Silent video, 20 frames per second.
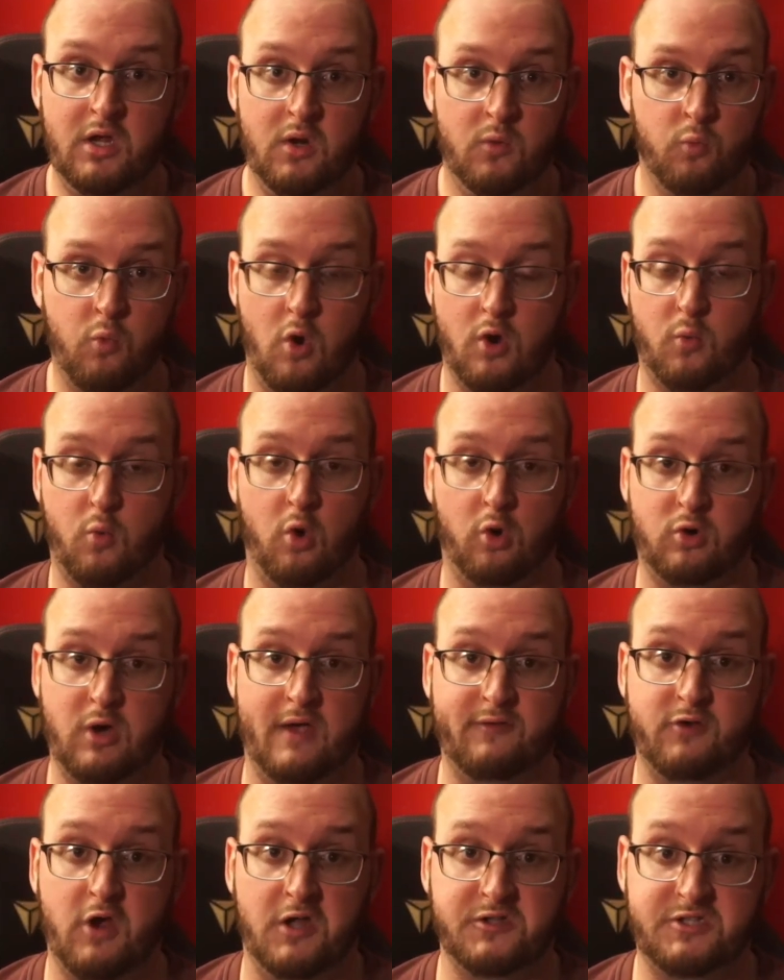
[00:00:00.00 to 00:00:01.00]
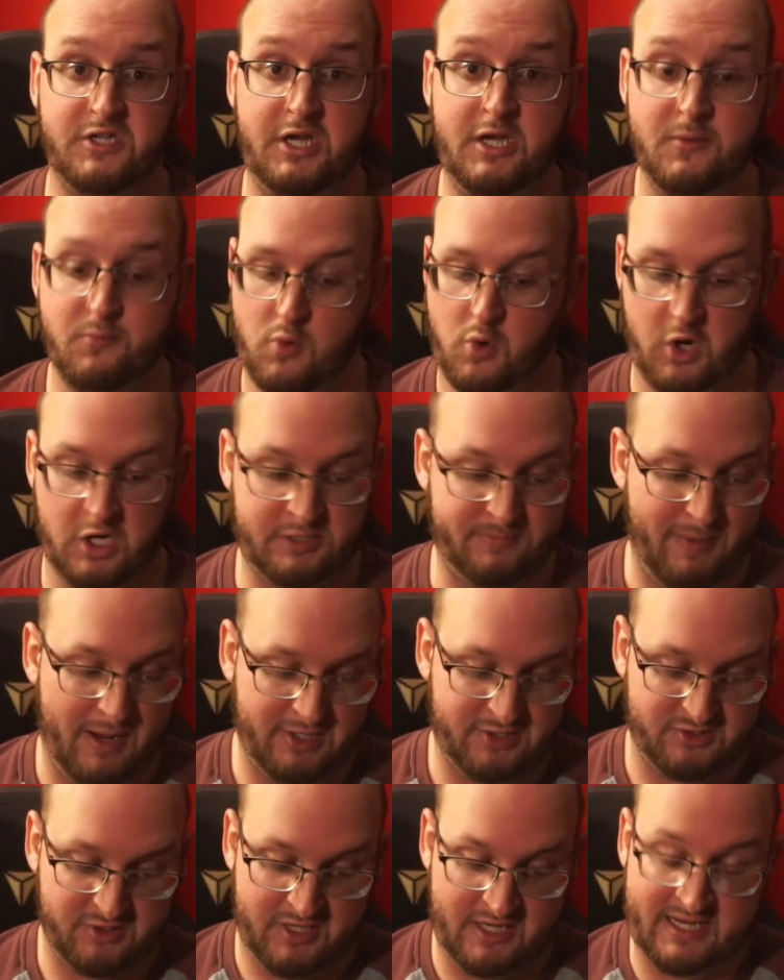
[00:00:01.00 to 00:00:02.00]
World of Warcraft content anymore,
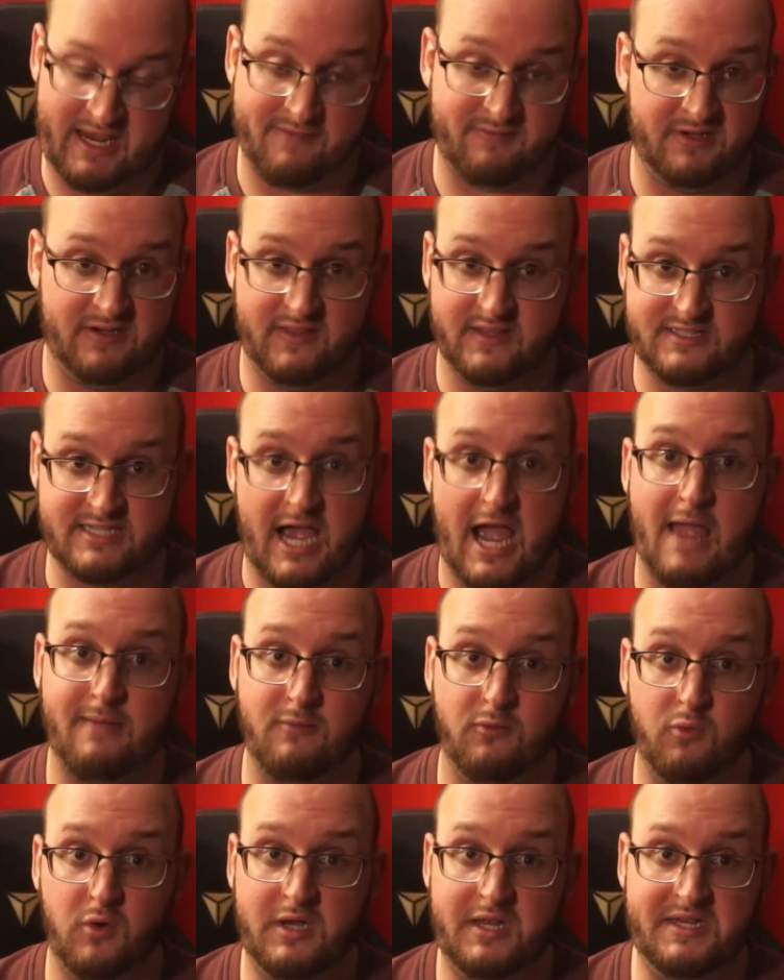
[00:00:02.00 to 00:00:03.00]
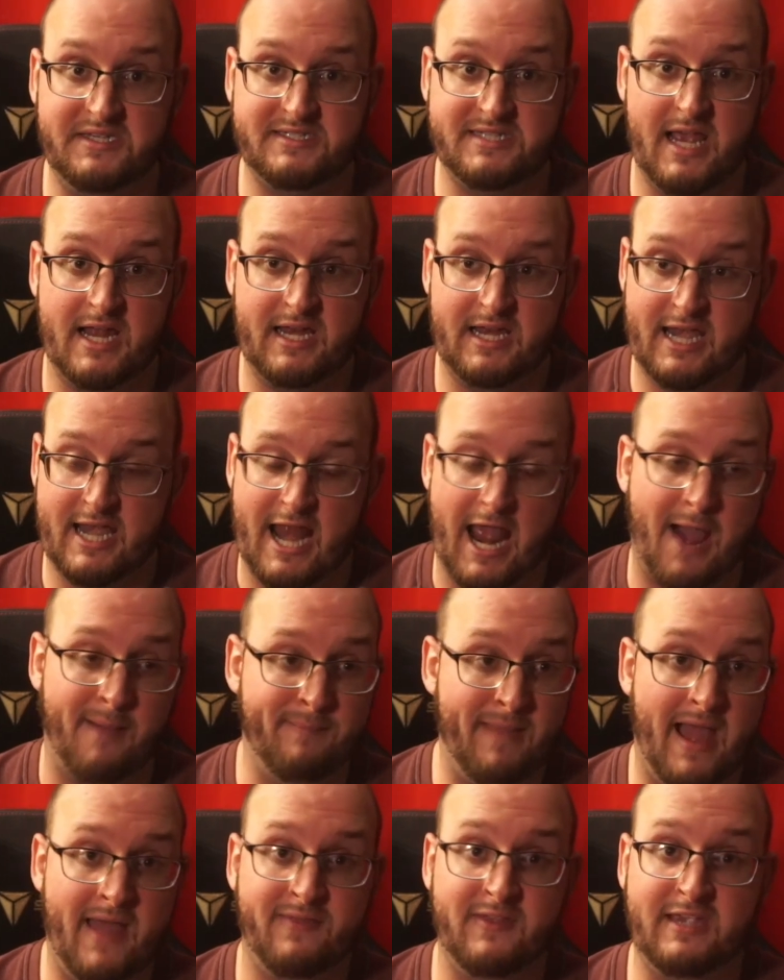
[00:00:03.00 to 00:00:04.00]
especially given at the time of when he said it and how
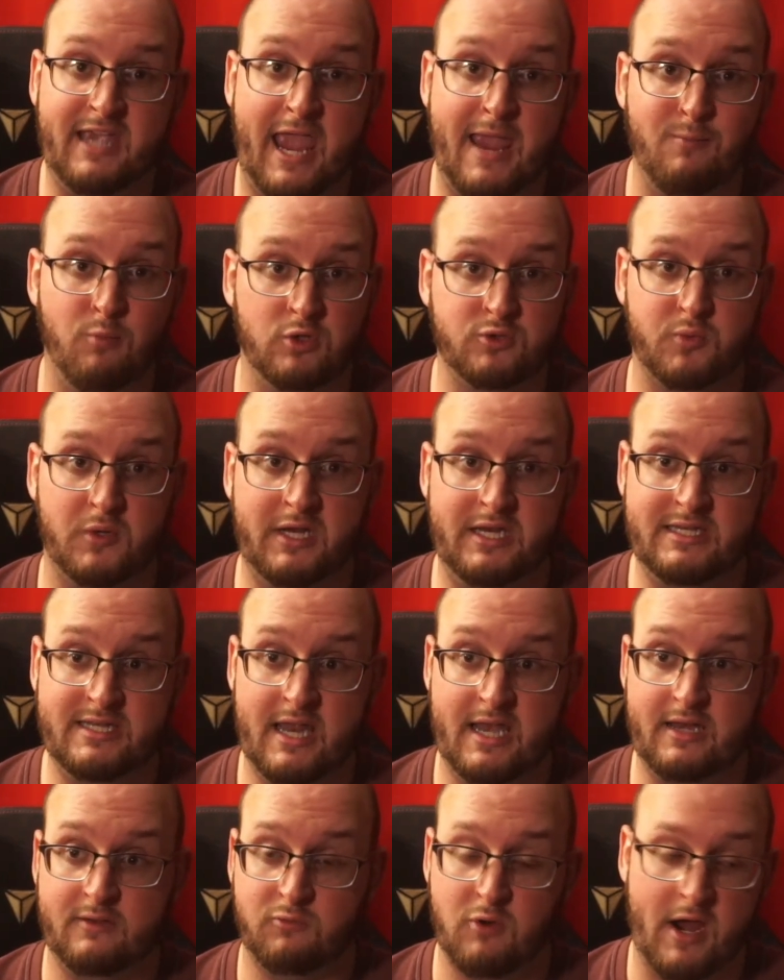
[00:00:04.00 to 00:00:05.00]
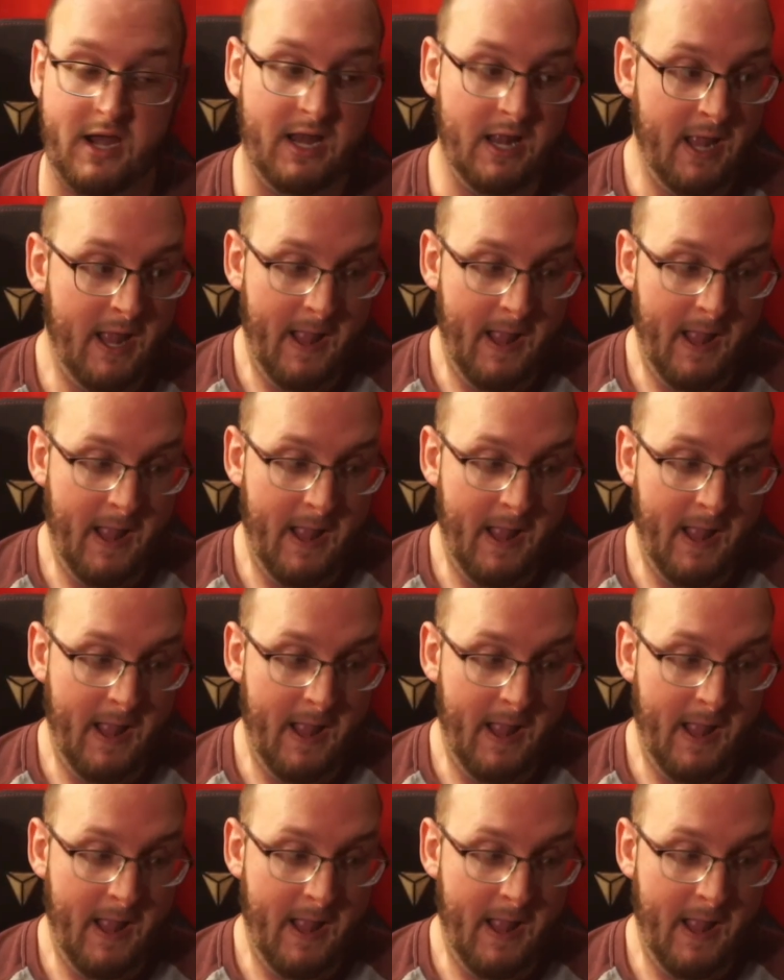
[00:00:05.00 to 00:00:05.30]
bad the game was when he did it, right?